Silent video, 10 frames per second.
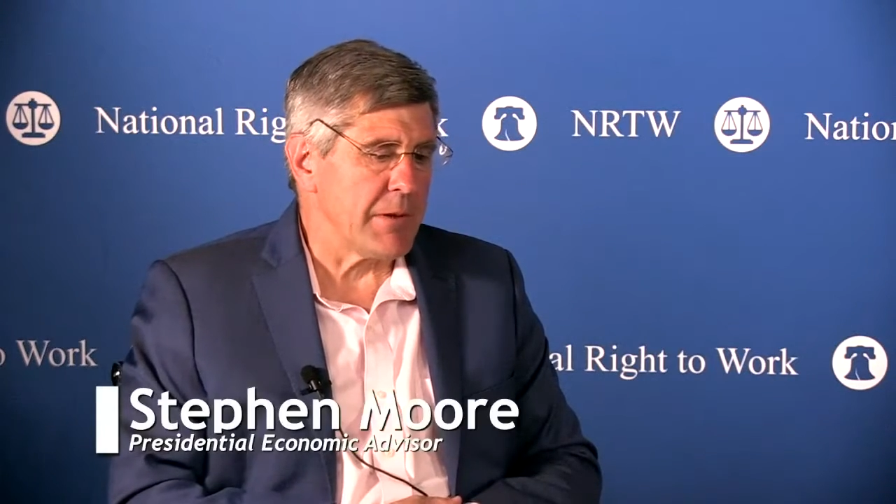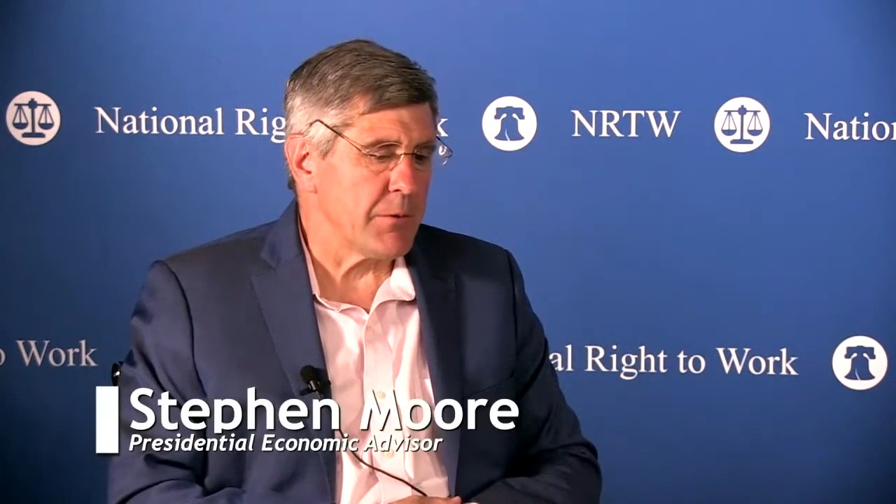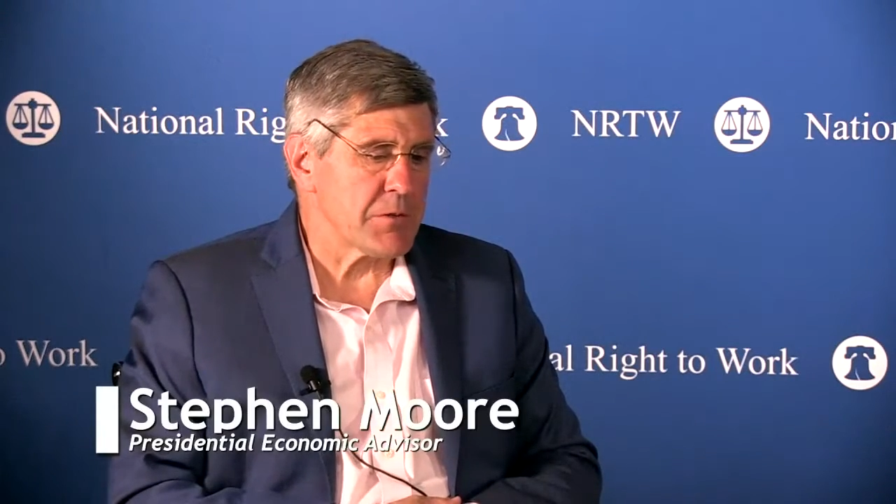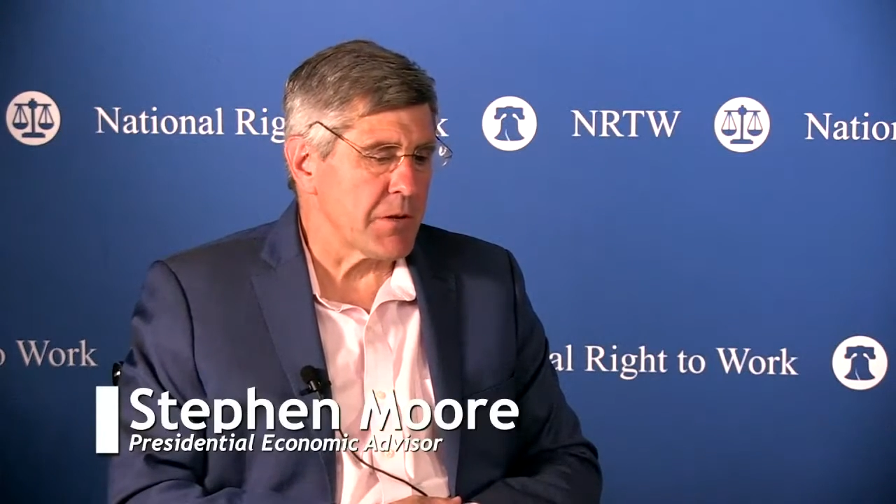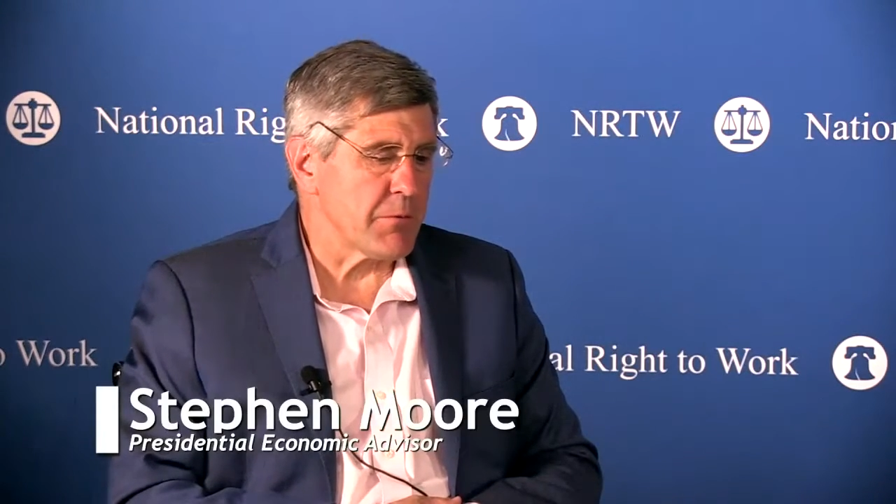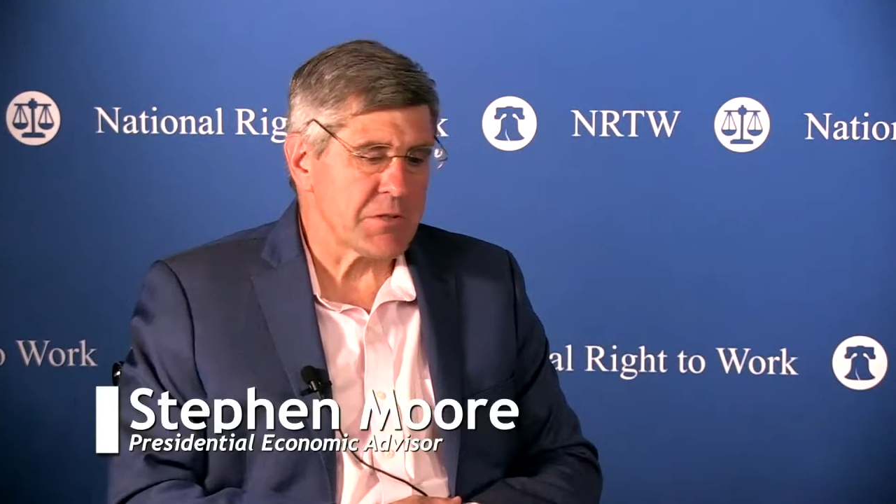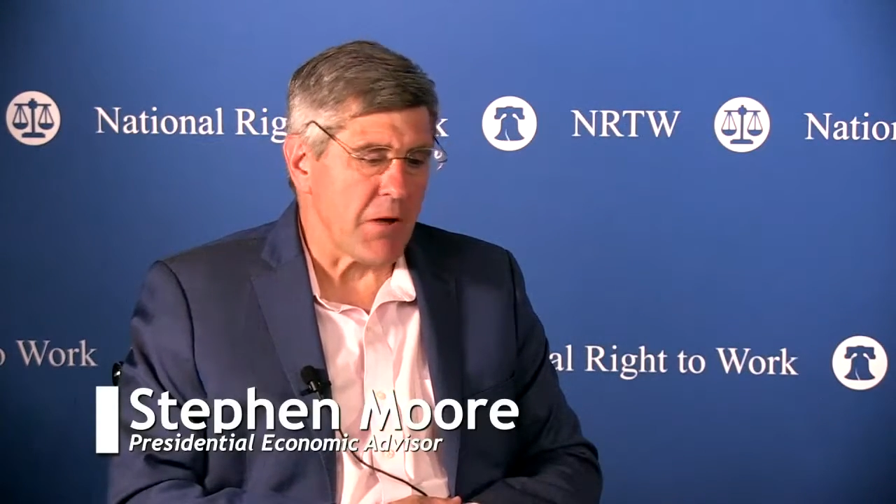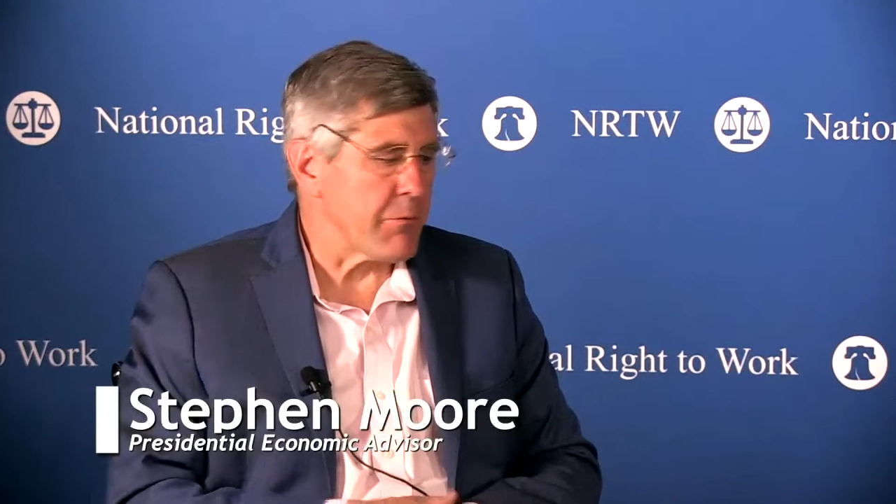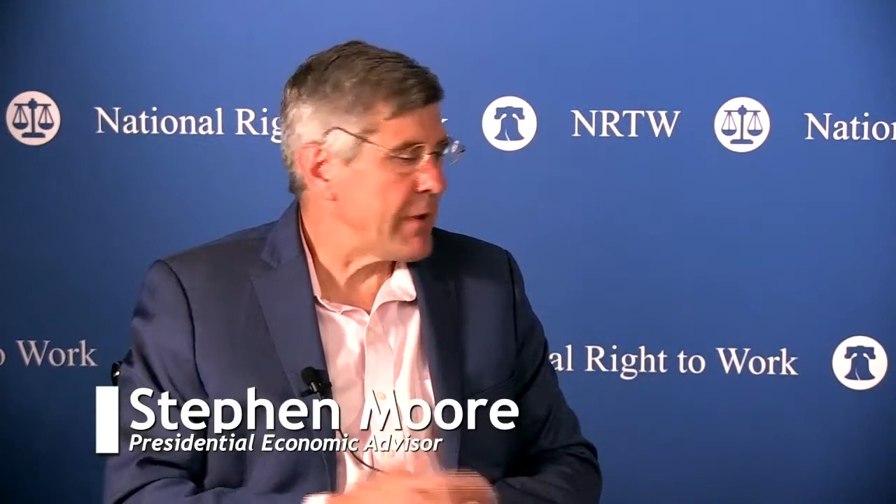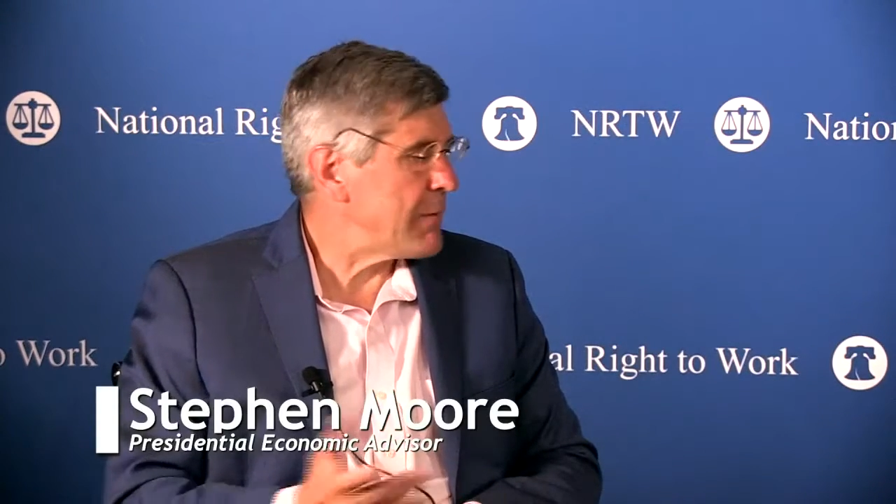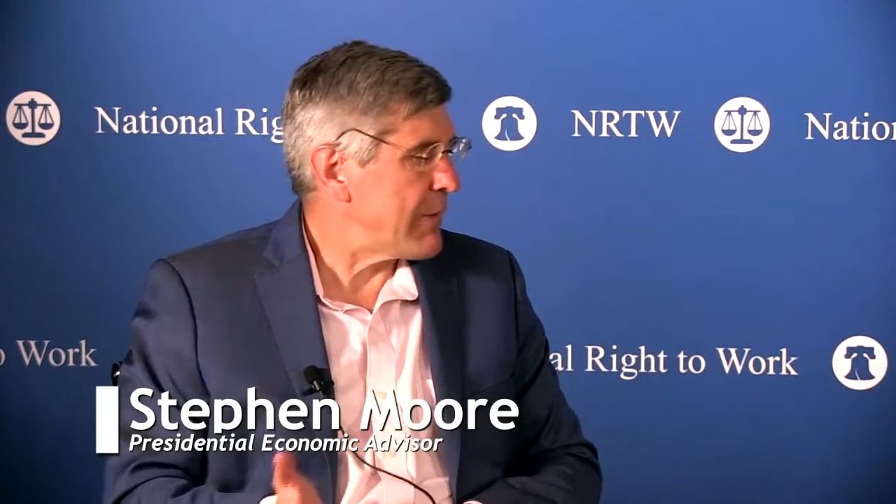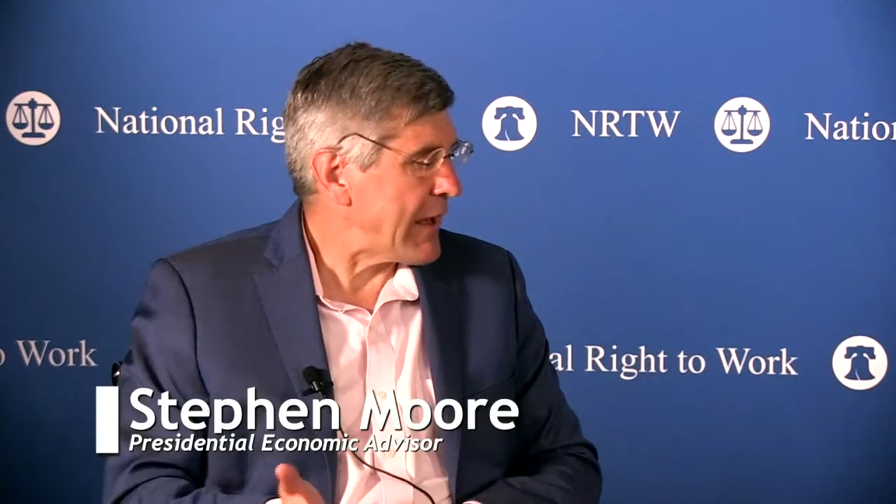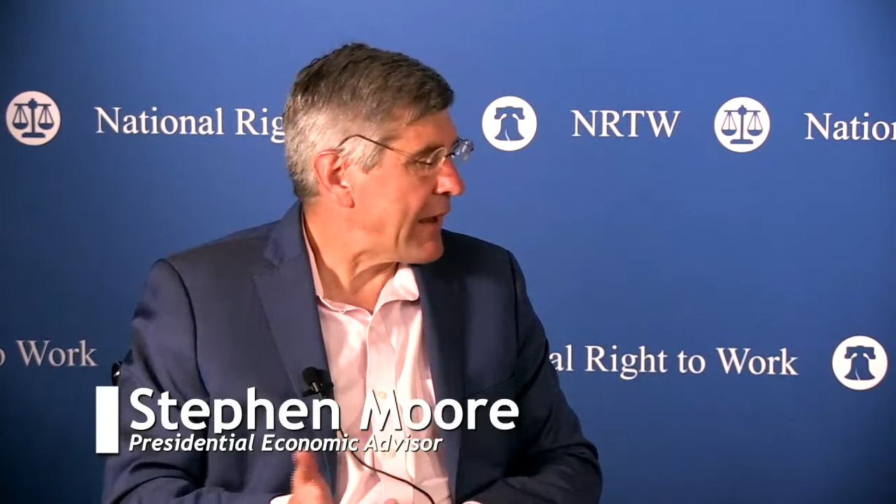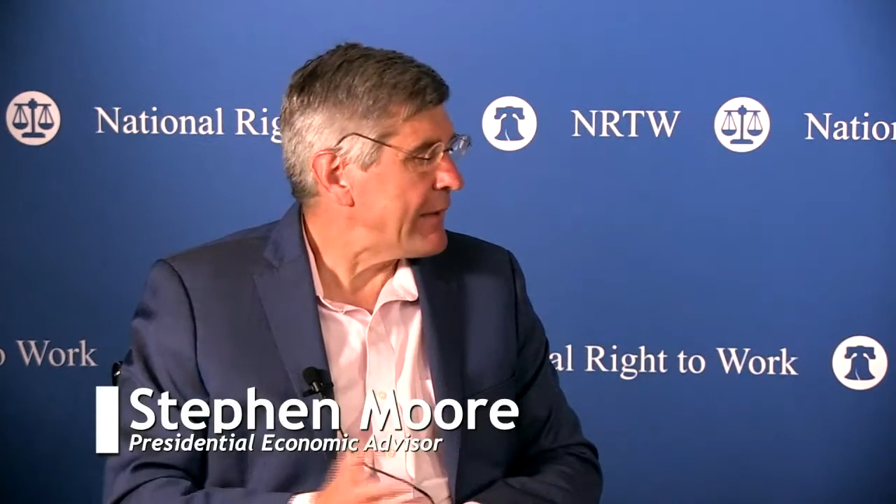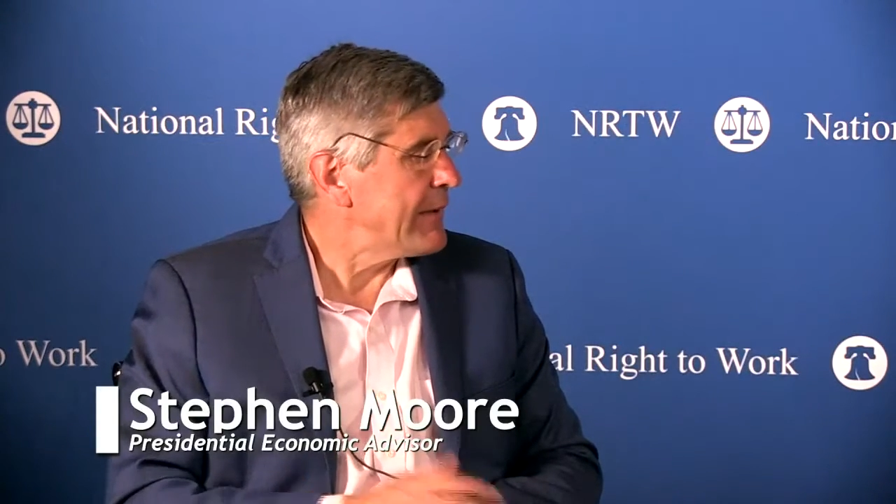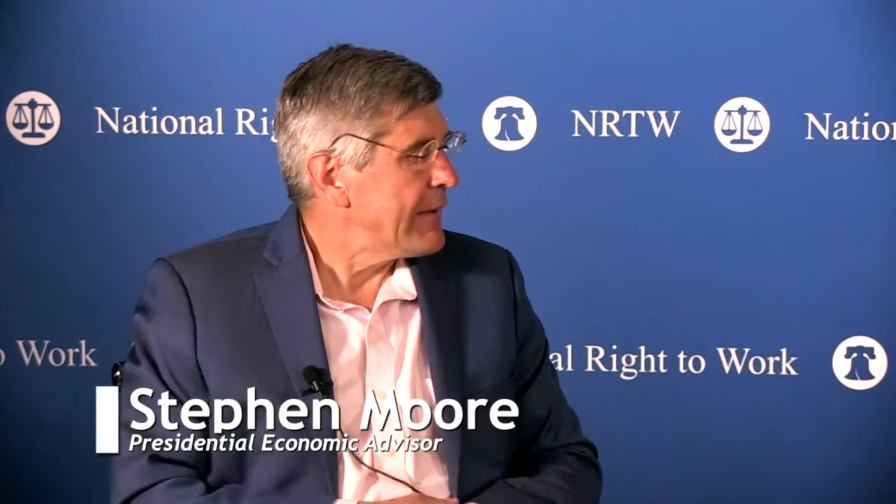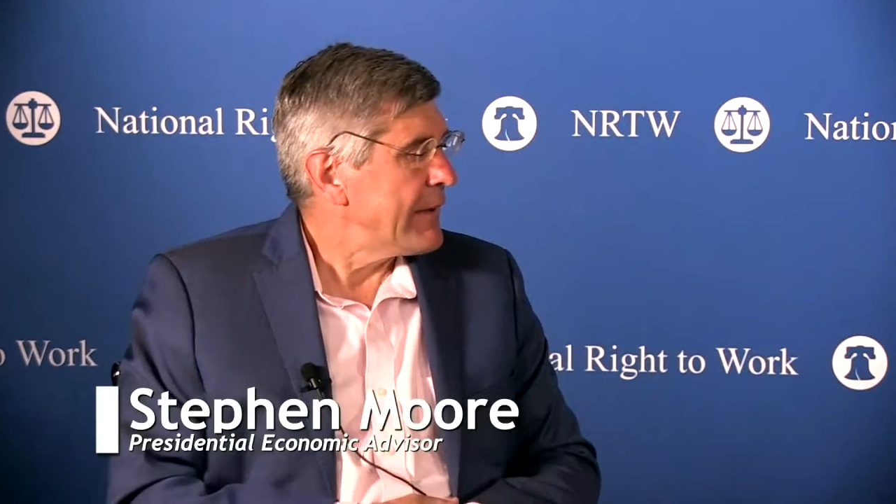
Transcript: He was a self-made man,